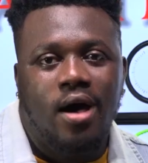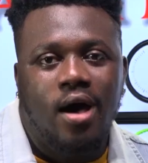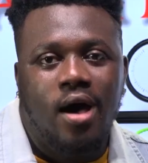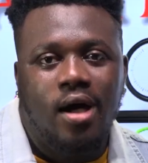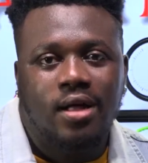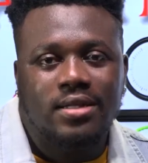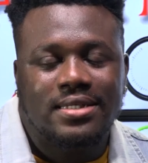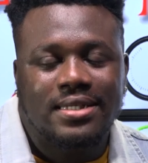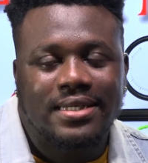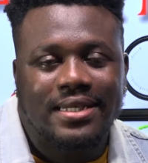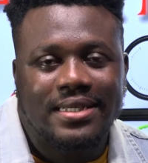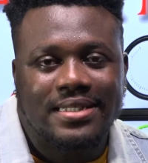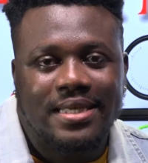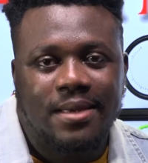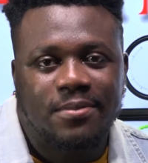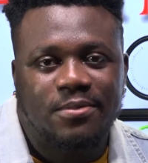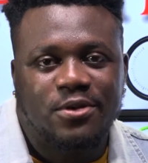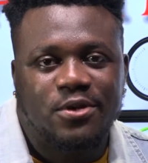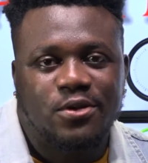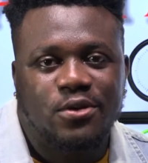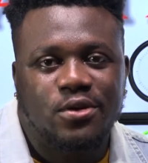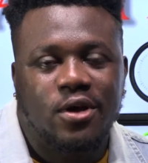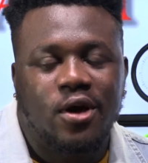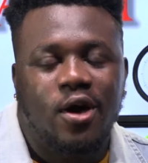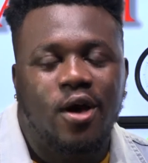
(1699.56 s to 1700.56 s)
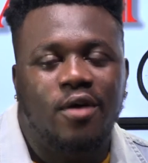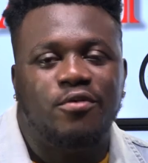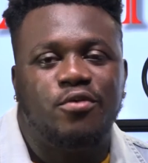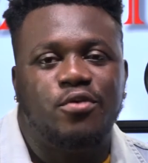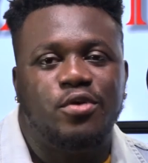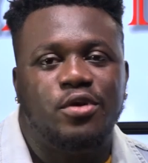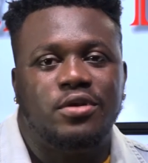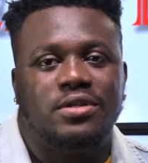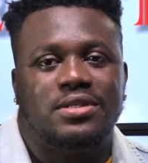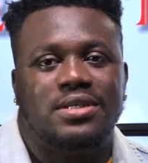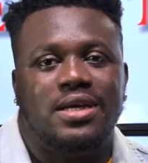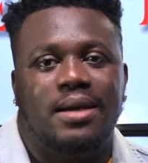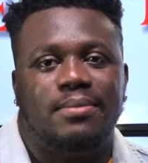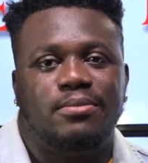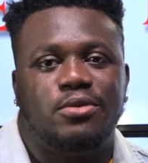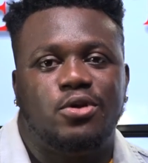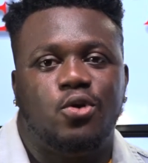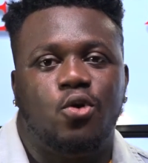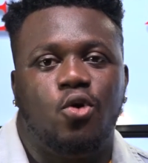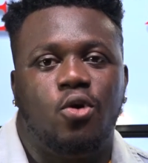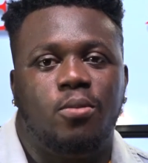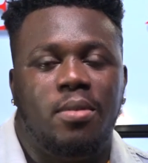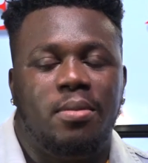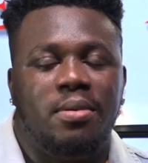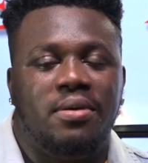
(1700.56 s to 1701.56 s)
on today's episode of Real Time
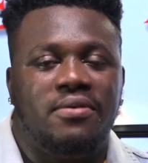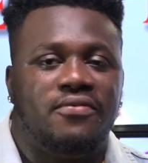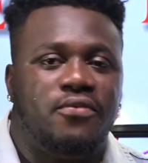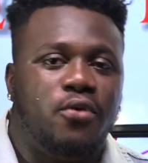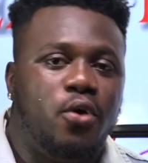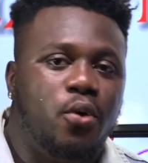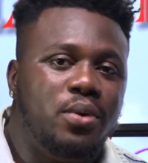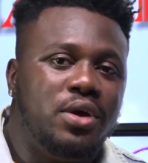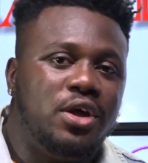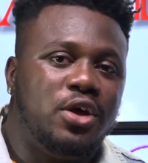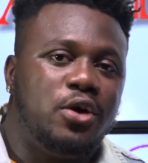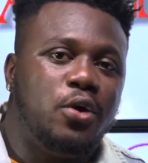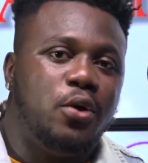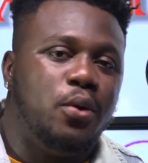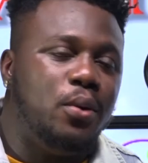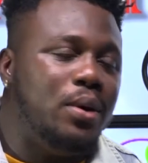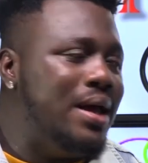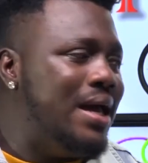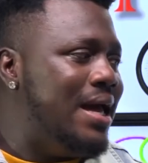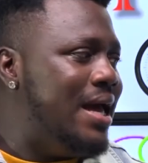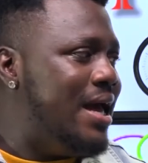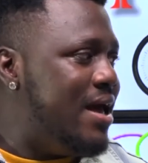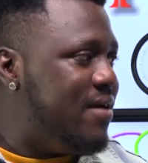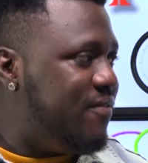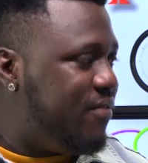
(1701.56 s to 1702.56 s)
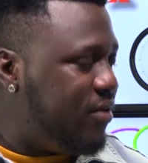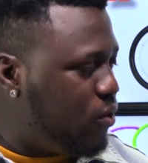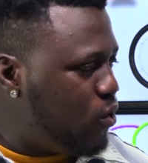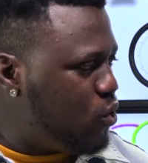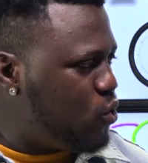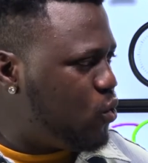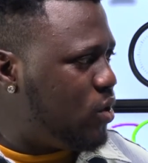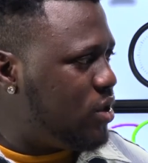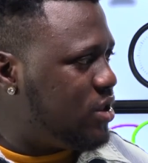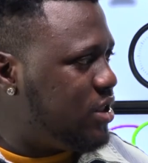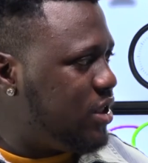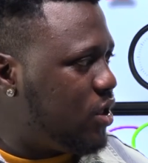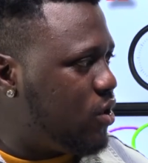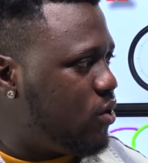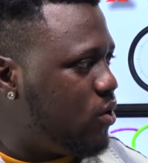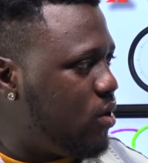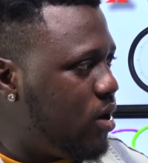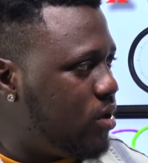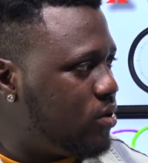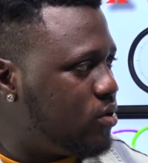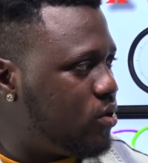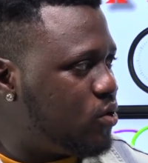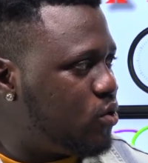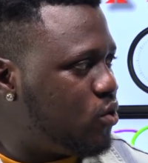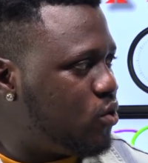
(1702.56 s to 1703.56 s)
Talk. But before we go, for those who want to check you out on